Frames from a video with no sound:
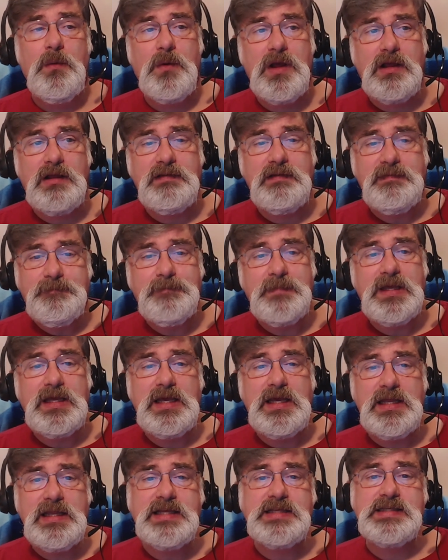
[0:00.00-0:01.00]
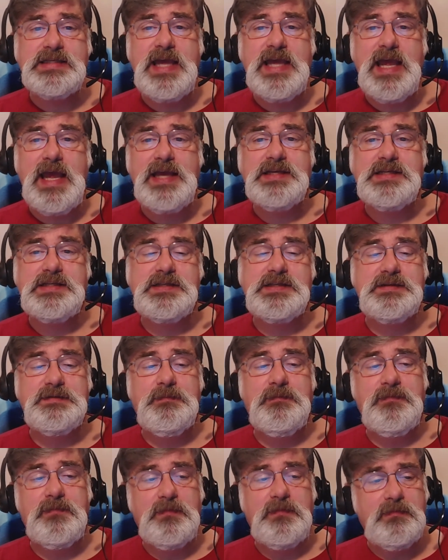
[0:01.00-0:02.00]
Well, in this case,
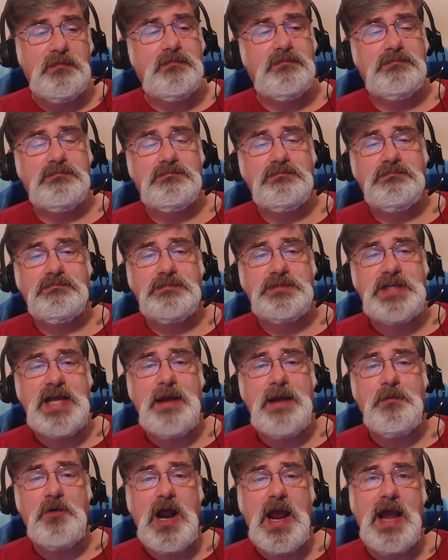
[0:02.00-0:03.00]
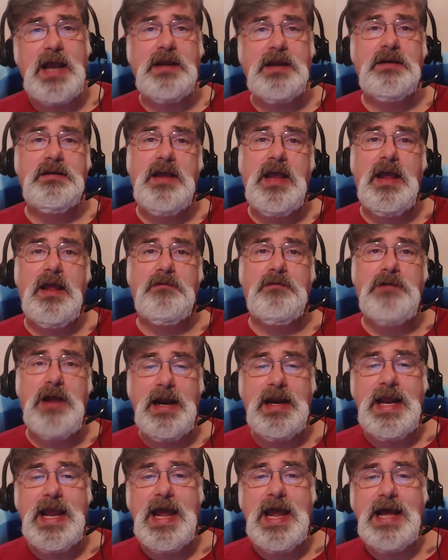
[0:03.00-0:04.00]
Tamarack and
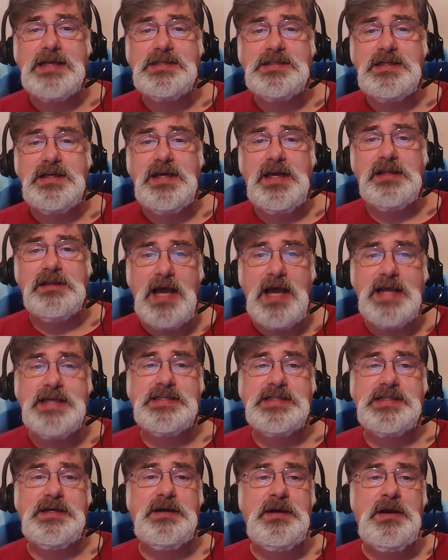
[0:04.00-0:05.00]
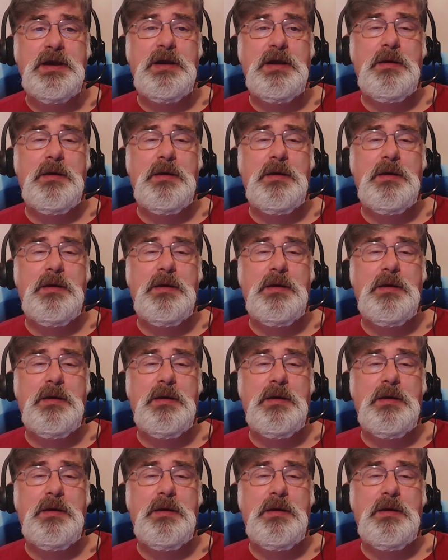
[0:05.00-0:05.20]
Radagast Liza